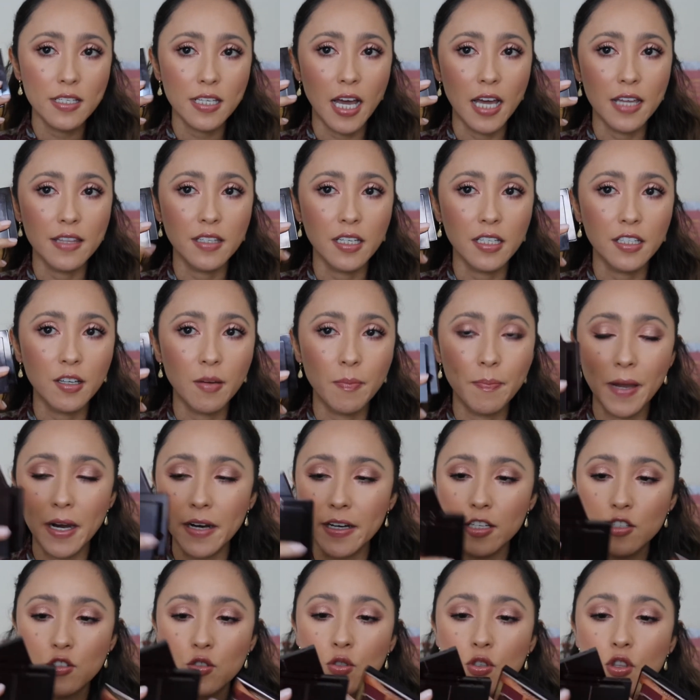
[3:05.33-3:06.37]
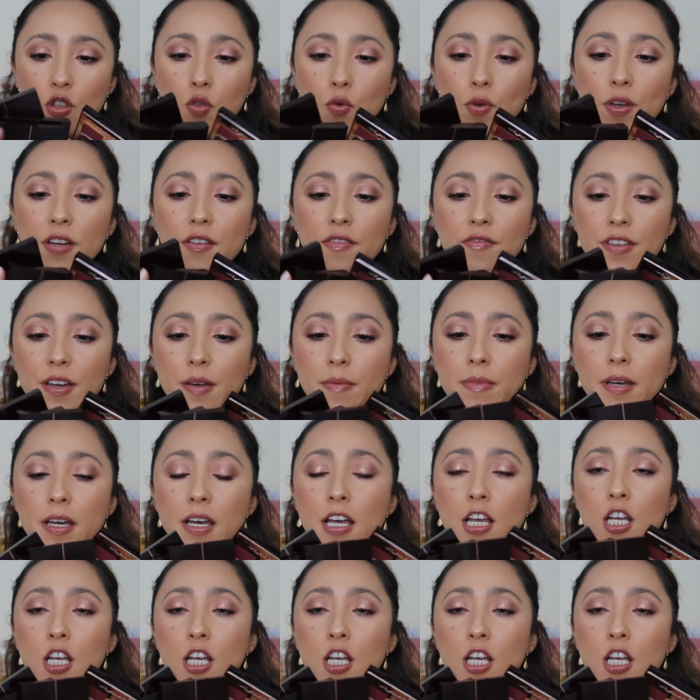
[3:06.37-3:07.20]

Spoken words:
I did compare it to 3 of them,